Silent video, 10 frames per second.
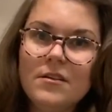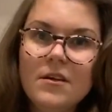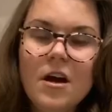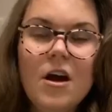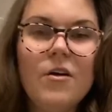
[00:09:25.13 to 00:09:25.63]

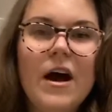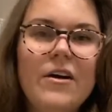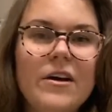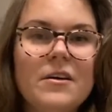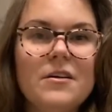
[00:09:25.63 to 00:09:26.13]

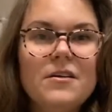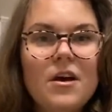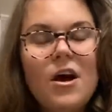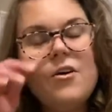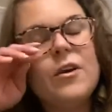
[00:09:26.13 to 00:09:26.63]
Oh,
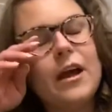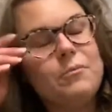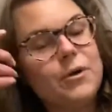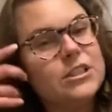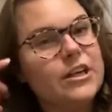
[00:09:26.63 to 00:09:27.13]
okay,
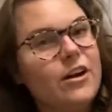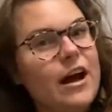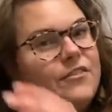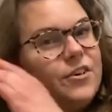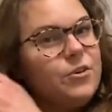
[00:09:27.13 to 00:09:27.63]
brush out
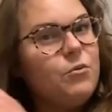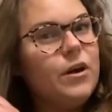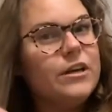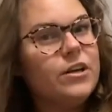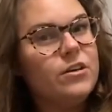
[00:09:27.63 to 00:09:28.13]
after the one
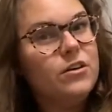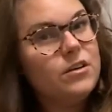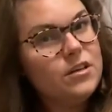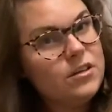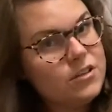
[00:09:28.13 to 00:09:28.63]
curl.
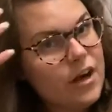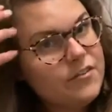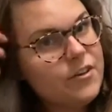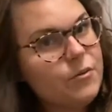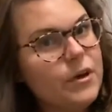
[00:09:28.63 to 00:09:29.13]
So after
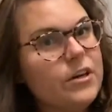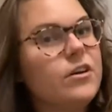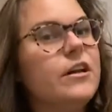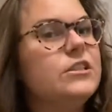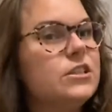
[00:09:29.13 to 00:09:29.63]
the one curl,
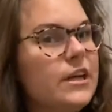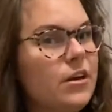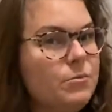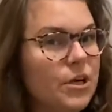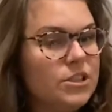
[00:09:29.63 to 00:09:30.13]
I just kind of
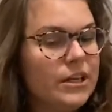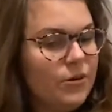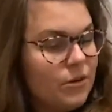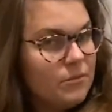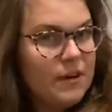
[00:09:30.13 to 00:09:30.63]
brush it out
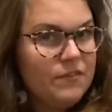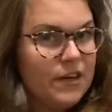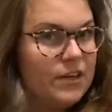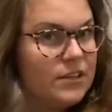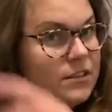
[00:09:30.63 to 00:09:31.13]
with my
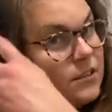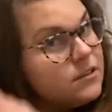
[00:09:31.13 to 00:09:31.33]
fingers.